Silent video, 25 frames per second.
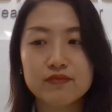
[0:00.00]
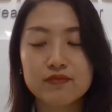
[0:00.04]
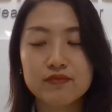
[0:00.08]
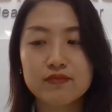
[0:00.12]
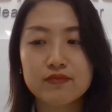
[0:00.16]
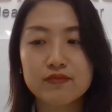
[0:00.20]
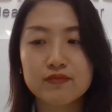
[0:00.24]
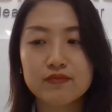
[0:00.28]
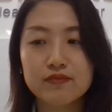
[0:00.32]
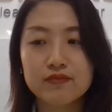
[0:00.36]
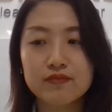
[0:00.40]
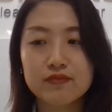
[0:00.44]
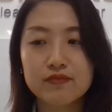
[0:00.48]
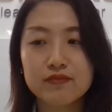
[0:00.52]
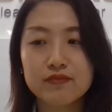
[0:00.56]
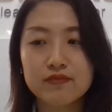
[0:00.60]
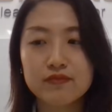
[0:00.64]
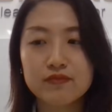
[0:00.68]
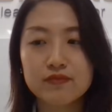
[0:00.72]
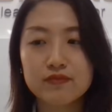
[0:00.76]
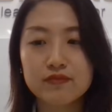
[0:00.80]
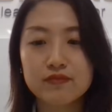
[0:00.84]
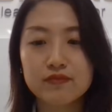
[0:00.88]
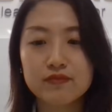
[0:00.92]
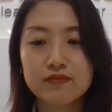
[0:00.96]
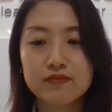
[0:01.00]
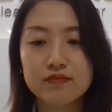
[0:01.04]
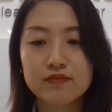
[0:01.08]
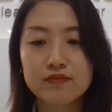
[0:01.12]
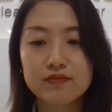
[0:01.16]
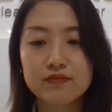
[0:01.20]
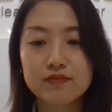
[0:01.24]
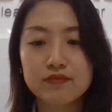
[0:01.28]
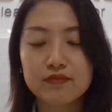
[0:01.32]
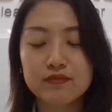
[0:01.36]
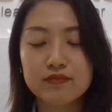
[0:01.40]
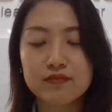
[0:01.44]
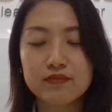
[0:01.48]

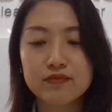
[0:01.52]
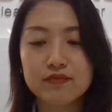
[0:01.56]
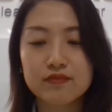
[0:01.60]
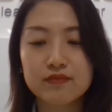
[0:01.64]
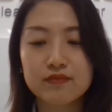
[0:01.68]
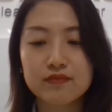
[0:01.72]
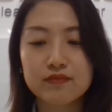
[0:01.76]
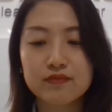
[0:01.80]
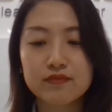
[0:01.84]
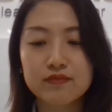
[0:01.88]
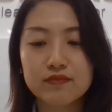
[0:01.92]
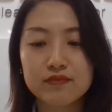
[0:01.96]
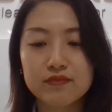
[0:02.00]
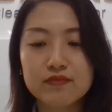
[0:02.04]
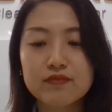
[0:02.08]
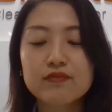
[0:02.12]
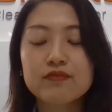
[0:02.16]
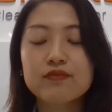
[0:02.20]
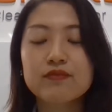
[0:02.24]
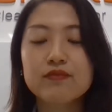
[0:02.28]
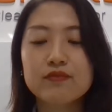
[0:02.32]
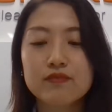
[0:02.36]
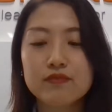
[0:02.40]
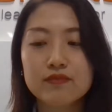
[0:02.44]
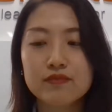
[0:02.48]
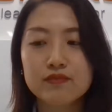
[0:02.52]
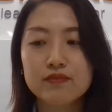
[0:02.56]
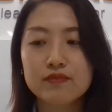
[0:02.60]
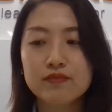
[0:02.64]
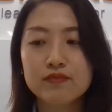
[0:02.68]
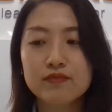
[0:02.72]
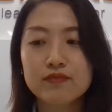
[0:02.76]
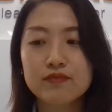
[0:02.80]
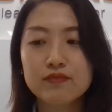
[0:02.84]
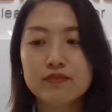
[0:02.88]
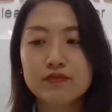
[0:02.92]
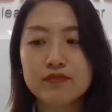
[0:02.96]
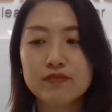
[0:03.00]

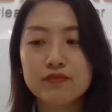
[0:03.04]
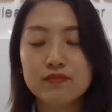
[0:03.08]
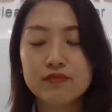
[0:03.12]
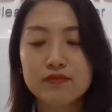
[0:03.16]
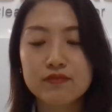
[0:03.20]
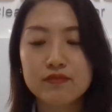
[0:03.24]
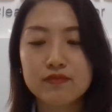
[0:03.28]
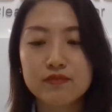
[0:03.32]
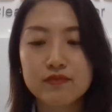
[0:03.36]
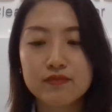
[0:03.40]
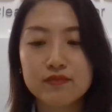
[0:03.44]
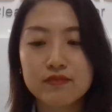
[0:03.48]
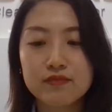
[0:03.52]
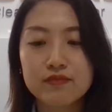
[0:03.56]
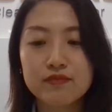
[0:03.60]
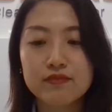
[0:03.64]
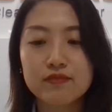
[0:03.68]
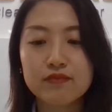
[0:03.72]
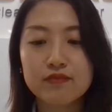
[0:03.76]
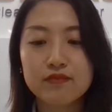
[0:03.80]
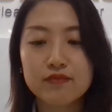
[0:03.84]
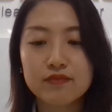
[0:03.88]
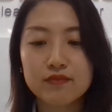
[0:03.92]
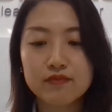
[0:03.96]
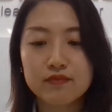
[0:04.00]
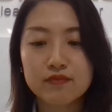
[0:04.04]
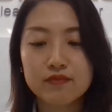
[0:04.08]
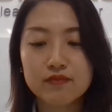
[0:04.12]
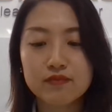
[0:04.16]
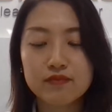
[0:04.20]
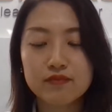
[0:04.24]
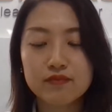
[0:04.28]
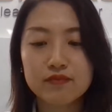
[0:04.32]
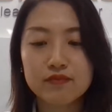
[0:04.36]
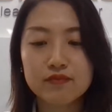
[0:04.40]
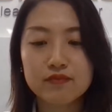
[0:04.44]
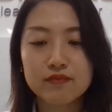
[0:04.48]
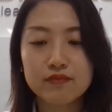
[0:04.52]

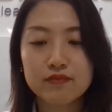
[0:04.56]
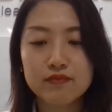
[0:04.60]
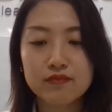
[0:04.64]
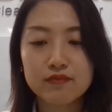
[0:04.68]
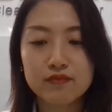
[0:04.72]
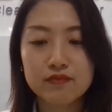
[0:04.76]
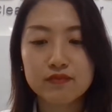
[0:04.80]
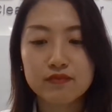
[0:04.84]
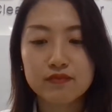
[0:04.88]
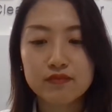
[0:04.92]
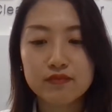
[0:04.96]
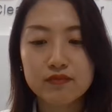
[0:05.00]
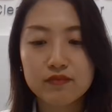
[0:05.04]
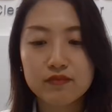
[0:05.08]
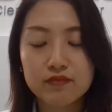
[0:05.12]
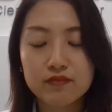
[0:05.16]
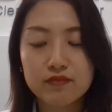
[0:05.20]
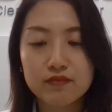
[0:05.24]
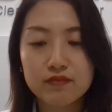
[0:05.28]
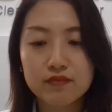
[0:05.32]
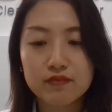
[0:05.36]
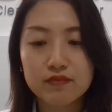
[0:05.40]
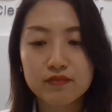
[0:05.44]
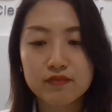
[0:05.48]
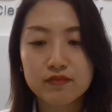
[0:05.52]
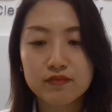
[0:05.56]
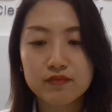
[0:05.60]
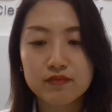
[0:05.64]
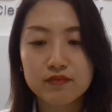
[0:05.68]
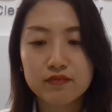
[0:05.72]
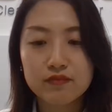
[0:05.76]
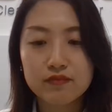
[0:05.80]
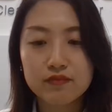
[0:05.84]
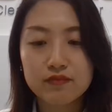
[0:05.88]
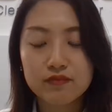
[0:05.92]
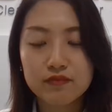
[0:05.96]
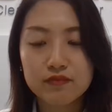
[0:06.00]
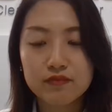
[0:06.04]

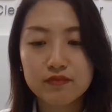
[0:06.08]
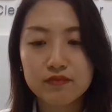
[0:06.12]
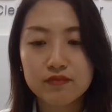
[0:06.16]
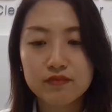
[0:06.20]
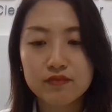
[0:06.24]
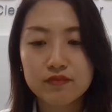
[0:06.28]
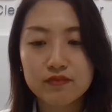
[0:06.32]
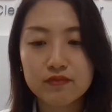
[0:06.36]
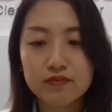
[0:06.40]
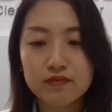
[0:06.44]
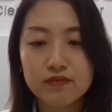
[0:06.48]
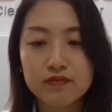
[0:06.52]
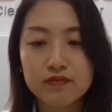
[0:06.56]
This person isn't speaking.